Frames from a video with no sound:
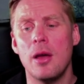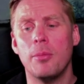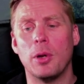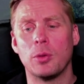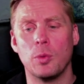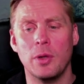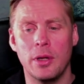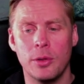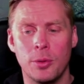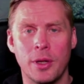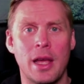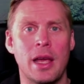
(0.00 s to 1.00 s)
but we
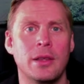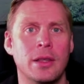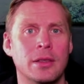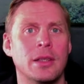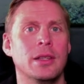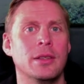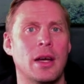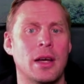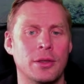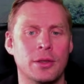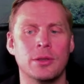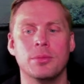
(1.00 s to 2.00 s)
regain it in
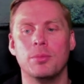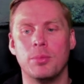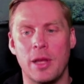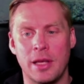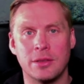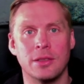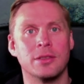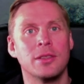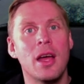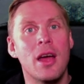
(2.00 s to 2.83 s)
other places